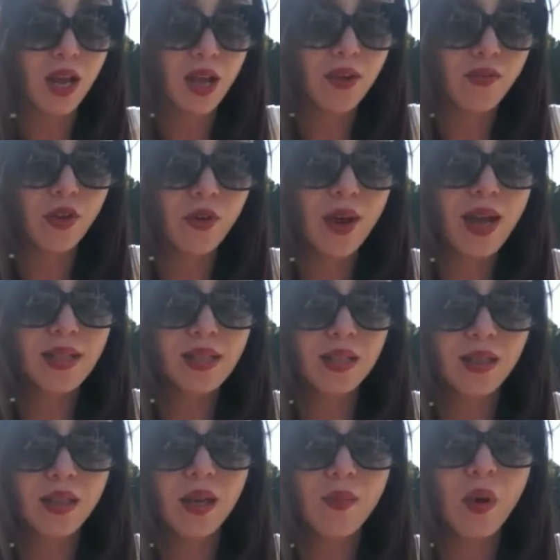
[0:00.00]
If you asked a
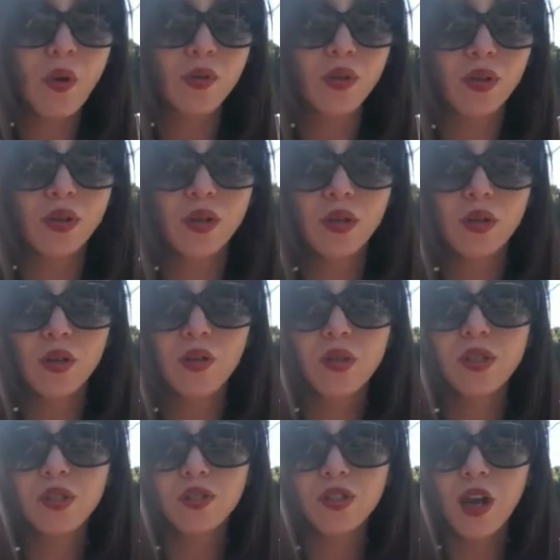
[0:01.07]
club owner who
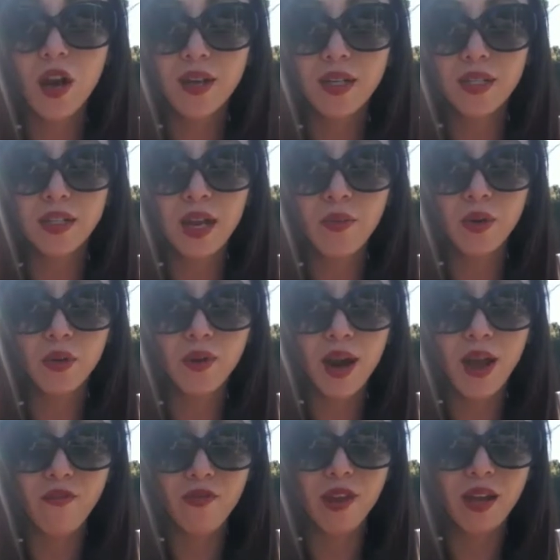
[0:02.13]
is your target
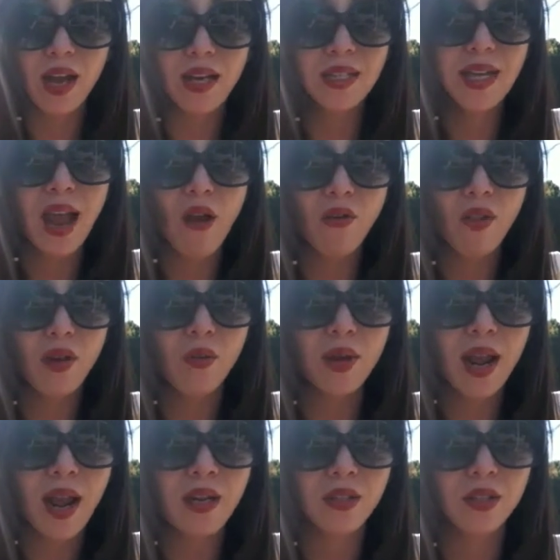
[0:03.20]
demographic, I doubt they would
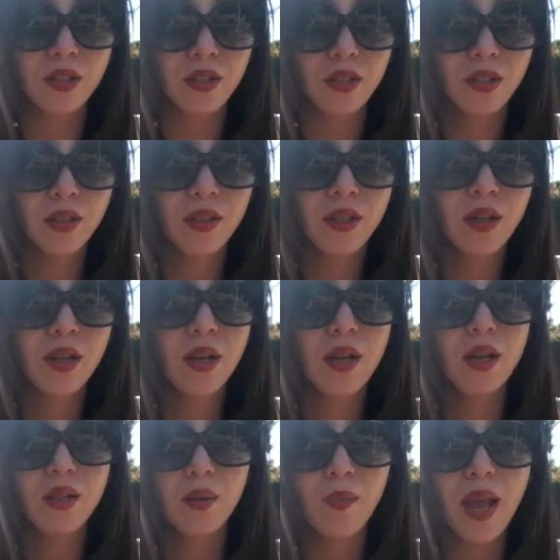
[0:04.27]
answer.
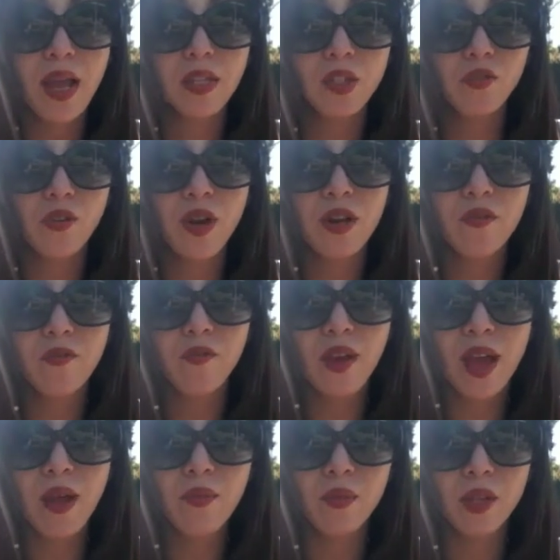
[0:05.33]
The band's friend and
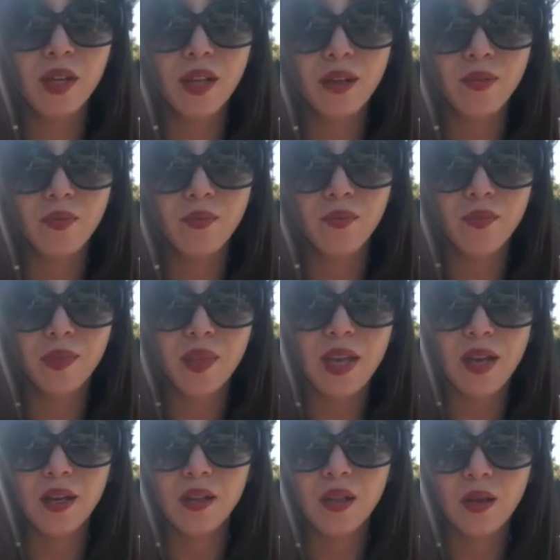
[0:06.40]
family,
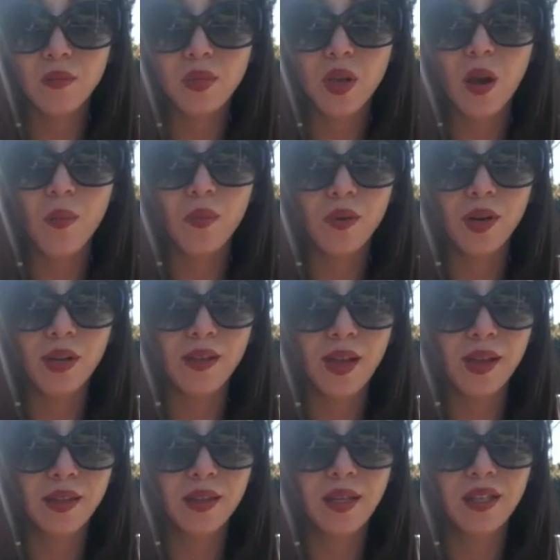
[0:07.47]
yet clubs operate
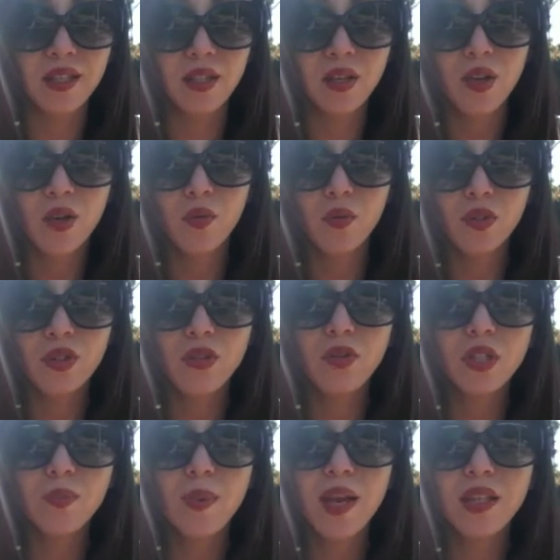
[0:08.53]
like this. Would you
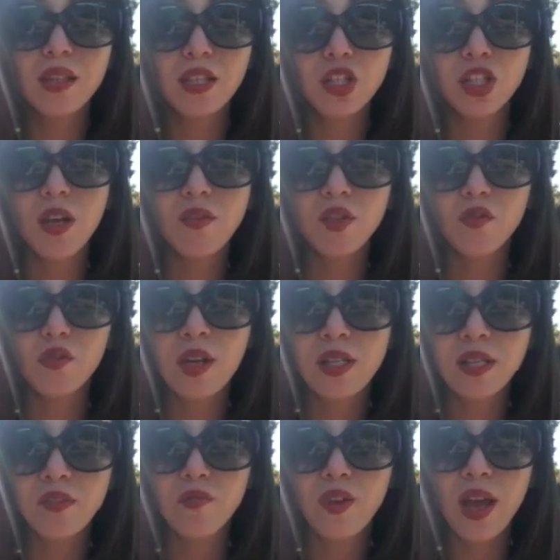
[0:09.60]
expect the chef's
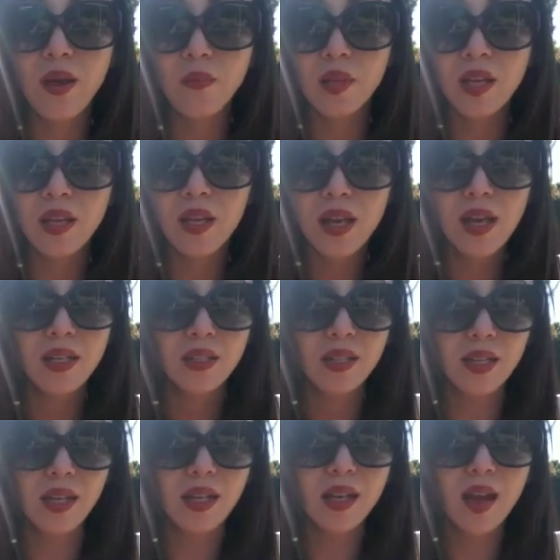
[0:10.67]
friends and family to
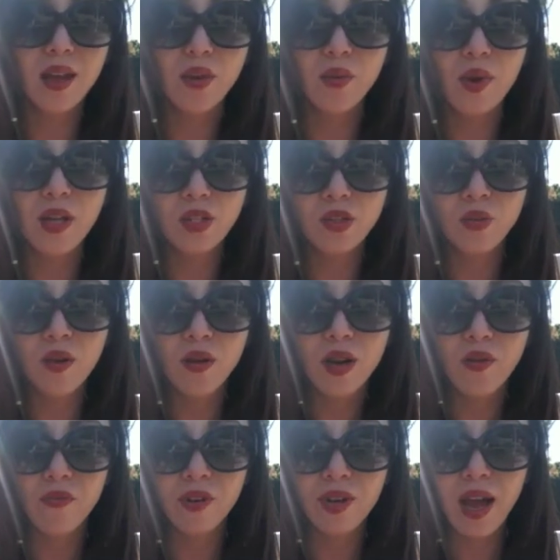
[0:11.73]
eat at your restaurant
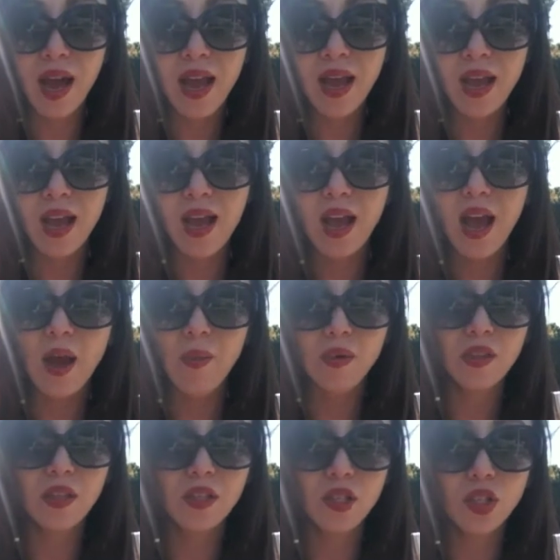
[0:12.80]
every night? How
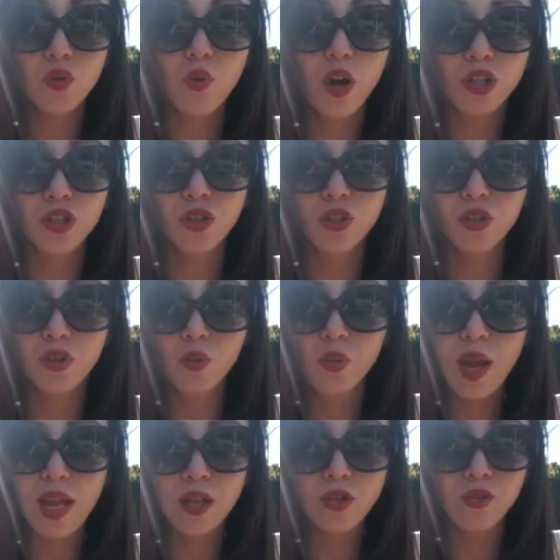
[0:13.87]
about the dishwasher, the
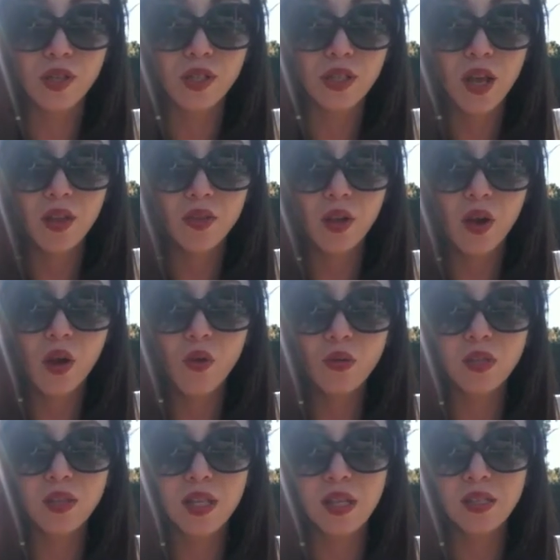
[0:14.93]
waitress, the
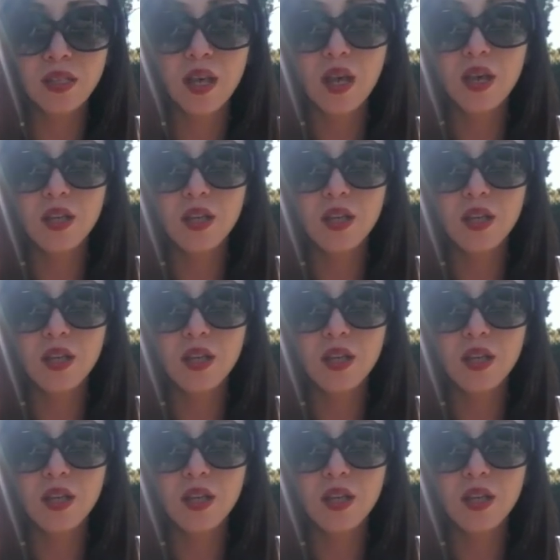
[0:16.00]
hostess?